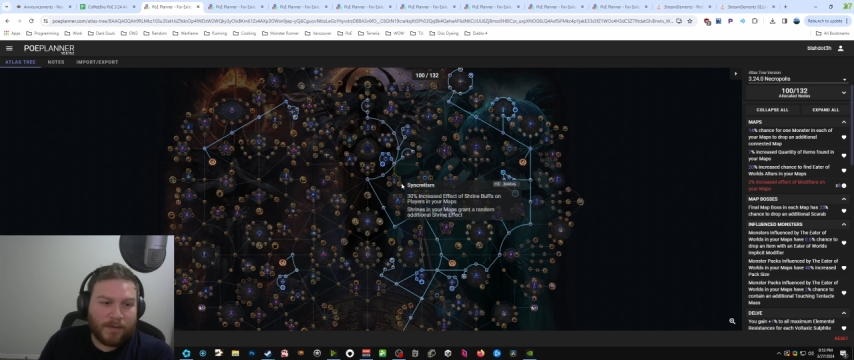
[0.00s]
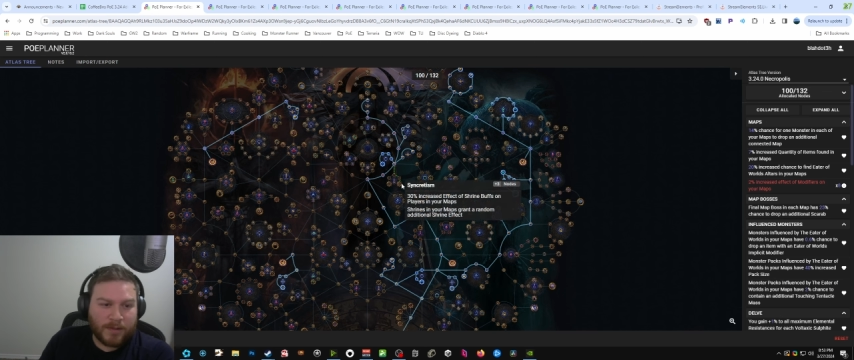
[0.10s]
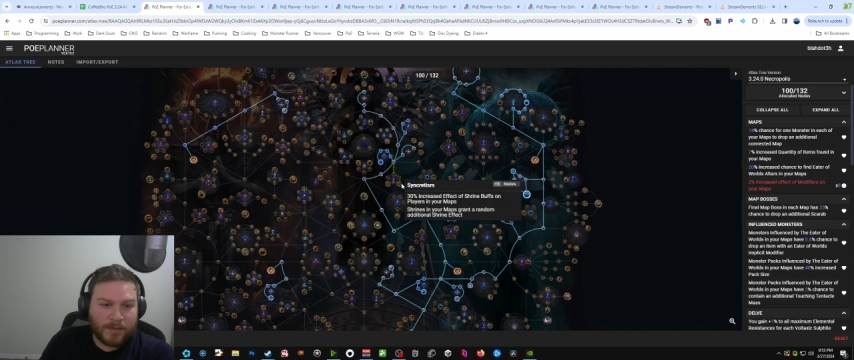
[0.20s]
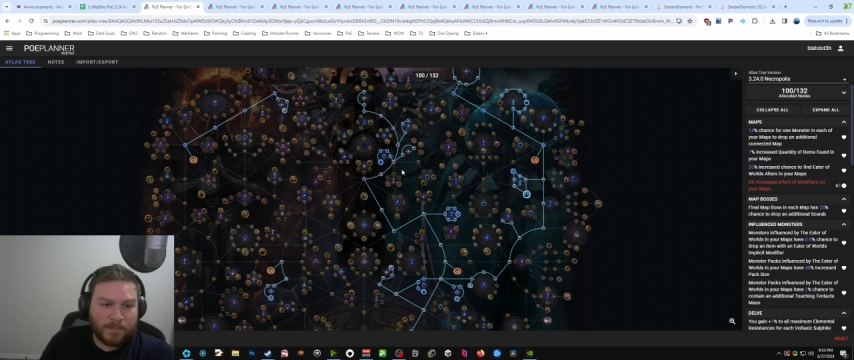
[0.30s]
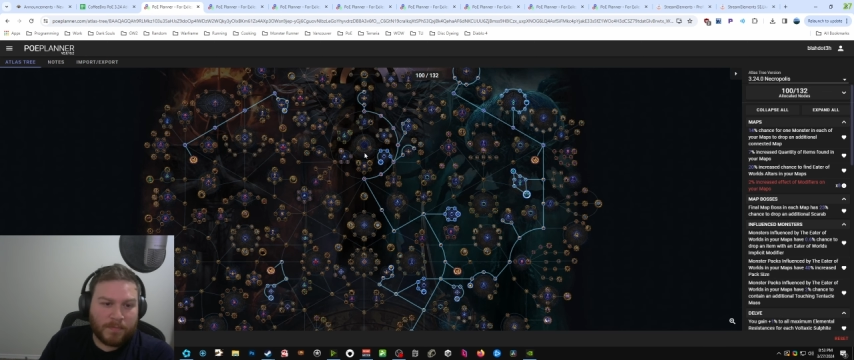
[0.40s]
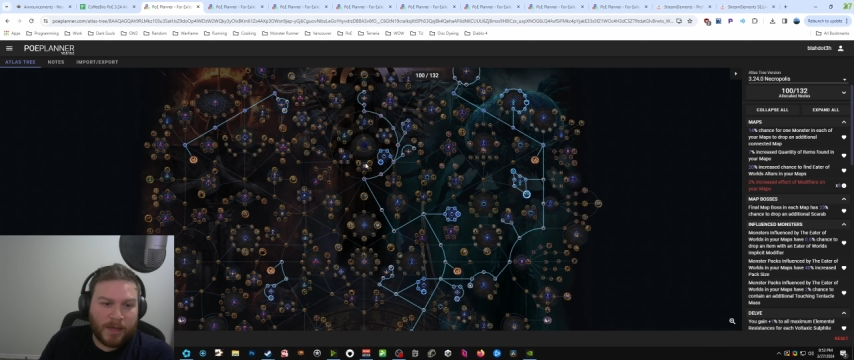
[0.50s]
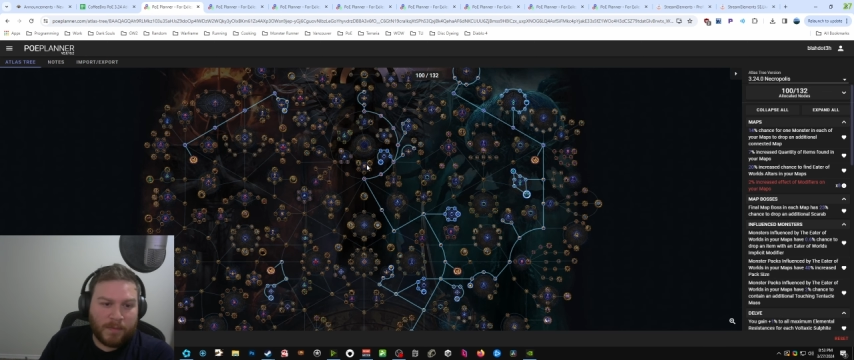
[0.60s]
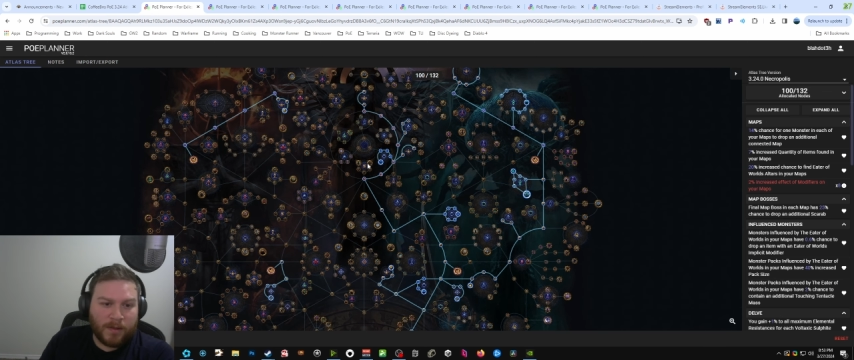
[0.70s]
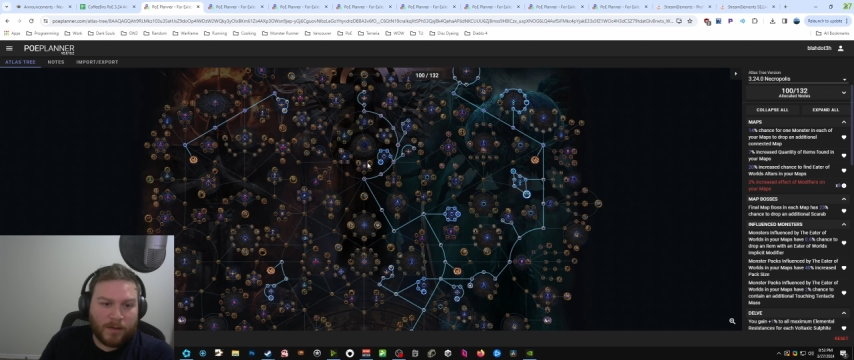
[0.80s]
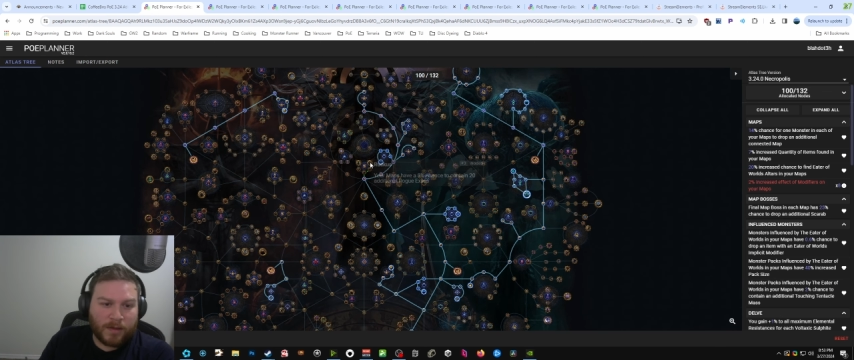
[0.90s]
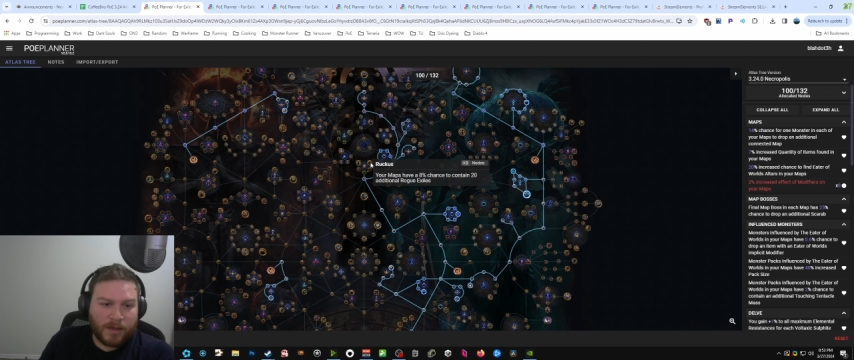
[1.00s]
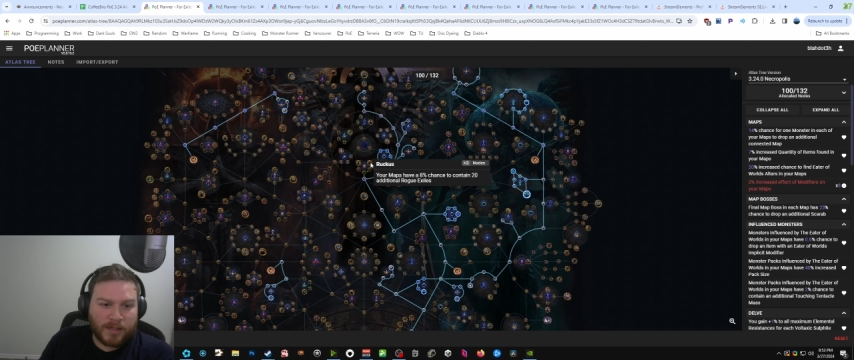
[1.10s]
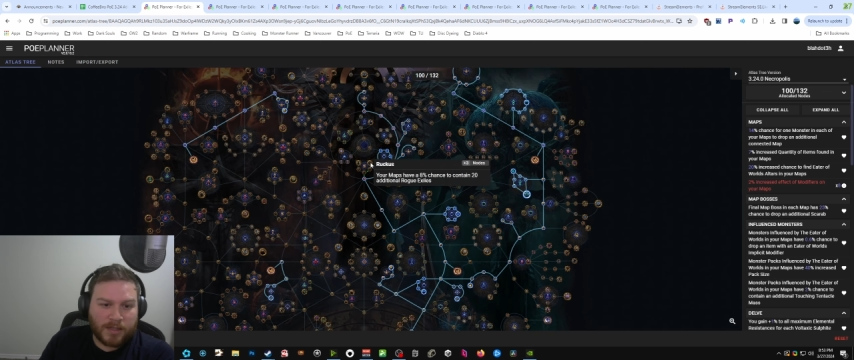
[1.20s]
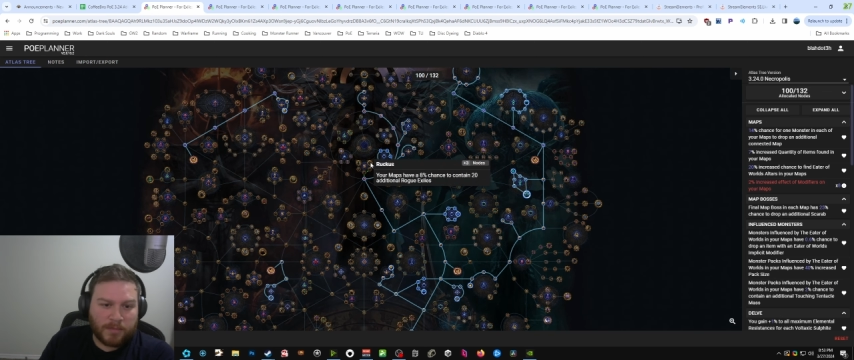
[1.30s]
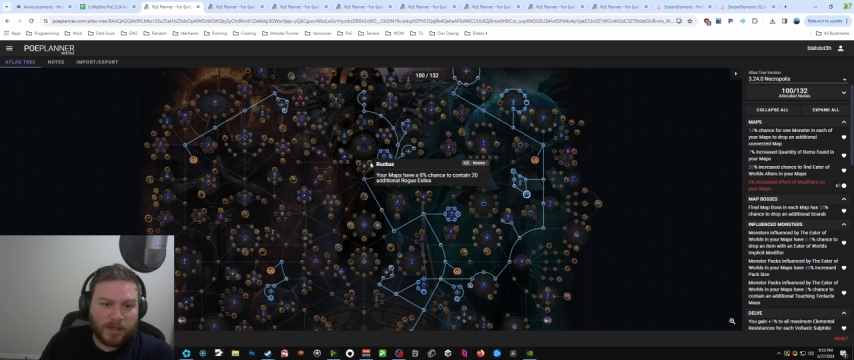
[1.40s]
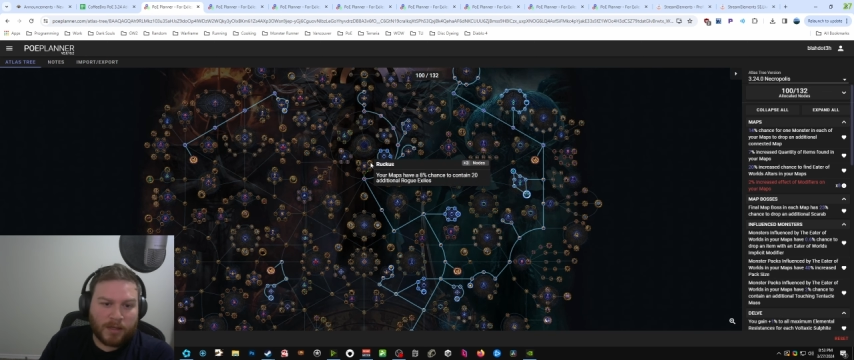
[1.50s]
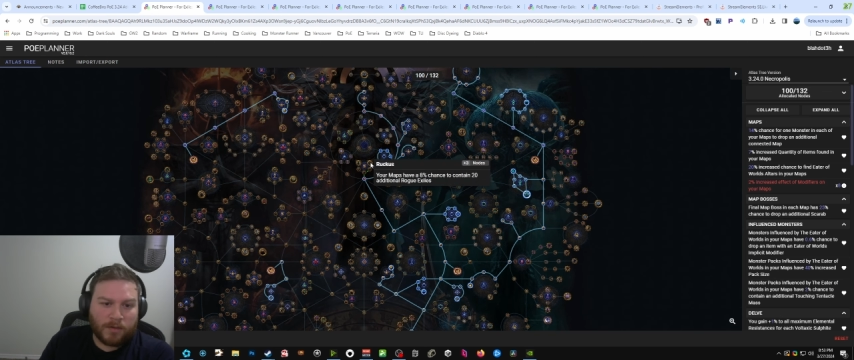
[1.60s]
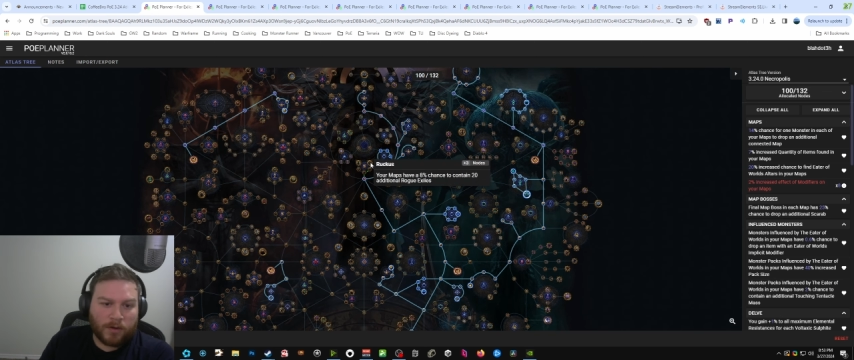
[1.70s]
I was maybe looking at something